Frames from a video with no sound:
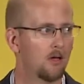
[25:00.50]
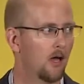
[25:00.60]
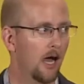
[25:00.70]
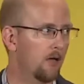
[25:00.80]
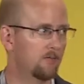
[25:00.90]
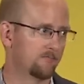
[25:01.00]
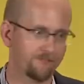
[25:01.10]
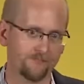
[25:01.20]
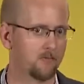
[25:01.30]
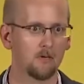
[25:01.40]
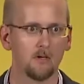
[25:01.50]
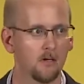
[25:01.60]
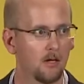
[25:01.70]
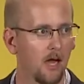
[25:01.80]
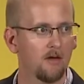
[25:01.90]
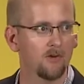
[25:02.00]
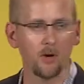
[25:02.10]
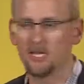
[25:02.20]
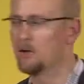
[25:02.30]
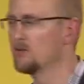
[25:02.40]
I have no
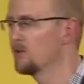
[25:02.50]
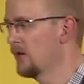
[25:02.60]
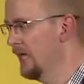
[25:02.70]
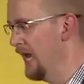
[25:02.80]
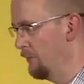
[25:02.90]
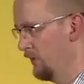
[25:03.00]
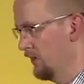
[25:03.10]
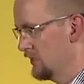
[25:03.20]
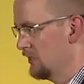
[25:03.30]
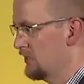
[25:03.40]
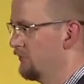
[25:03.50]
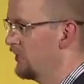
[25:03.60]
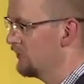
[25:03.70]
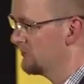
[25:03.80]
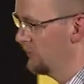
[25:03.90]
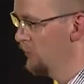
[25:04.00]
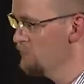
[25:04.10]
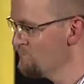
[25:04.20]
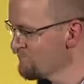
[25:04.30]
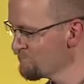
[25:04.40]
idea what's going to happen. This is something that's,
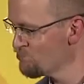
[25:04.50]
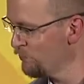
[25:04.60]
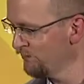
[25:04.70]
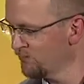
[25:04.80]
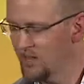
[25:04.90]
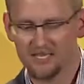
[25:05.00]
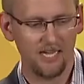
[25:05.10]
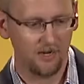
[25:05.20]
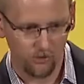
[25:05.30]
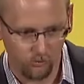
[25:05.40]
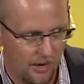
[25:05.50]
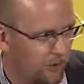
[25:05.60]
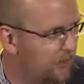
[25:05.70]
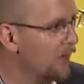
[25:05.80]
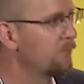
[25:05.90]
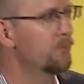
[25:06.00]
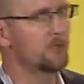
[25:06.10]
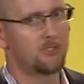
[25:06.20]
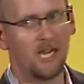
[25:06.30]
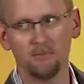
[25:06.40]
again, a ground-up
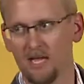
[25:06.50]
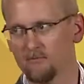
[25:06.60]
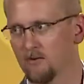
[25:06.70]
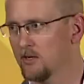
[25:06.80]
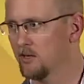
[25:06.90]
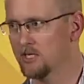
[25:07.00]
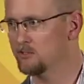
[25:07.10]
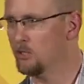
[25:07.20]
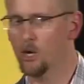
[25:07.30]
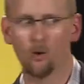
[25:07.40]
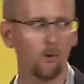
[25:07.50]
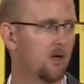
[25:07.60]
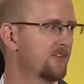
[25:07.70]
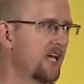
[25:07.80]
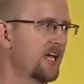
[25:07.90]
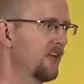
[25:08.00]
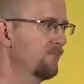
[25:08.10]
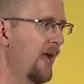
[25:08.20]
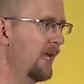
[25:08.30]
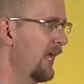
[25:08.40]
bootstrapped effort. There is no executive
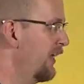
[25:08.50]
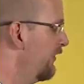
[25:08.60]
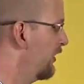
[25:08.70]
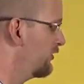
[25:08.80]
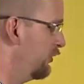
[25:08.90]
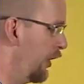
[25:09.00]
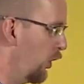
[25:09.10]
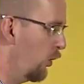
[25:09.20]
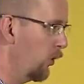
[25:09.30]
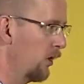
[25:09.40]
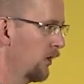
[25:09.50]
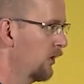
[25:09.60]
mandate. There's no